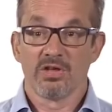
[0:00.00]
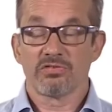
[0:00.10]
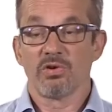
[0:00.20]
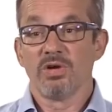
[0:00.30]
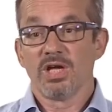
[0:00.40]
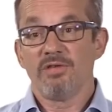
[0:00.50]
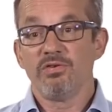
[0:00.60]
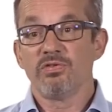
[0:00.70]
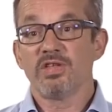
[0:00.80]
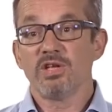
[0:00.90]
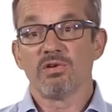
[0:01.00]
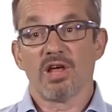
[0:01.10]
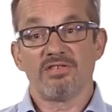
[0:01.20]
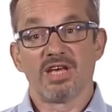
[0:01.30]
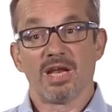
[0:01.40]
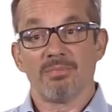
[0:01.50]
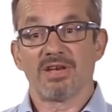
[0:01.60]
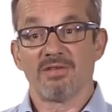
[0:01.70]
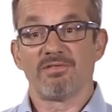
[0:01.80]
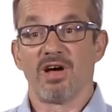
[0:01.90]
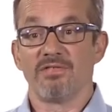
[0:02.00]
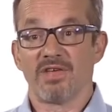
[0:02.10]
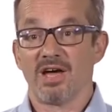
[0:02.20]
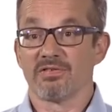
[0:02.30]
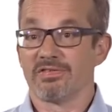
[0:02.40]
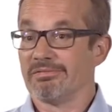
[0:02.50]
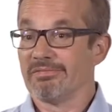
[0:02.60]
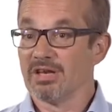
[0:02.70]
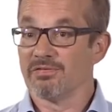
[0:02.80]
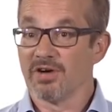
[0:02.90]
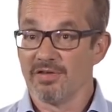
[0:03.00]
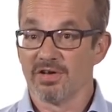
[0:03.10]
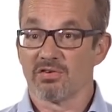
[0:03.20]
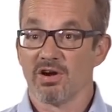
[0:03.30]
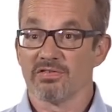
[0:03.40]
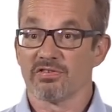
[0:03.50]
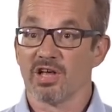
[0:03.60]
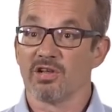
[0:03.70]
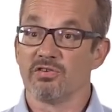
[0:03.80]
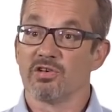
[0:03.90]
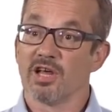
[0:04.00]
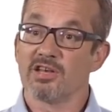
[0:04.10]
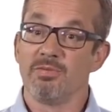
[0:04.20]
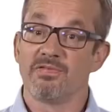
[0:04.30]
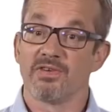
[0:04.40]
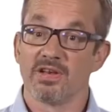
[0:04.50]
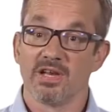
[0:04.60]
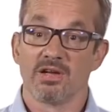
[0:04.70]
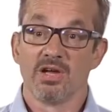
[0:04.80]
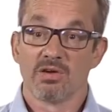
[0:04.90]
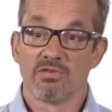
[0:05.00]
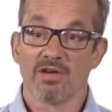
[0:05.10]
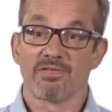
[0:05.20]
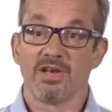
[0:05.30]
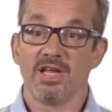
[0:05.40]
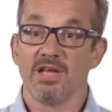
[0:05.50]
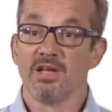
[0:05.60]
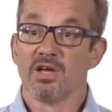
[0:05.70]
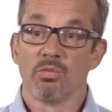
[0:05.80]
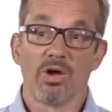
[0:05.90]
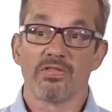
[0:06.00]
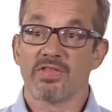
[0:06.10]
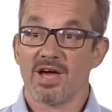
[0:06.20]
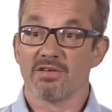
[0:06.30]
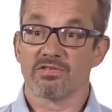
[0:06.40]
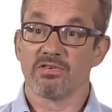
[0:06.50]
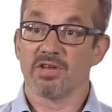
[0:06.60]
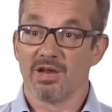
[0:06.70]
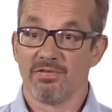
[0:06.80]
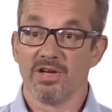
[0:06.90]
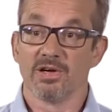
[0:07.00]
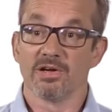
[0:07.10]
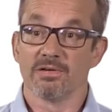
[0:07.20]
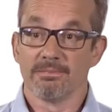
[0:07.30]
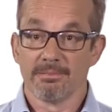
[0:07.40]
So if you think you'd like to get up to that five thousand in a five-year grant cycle, you'd like to be funding roughly one thousand every year.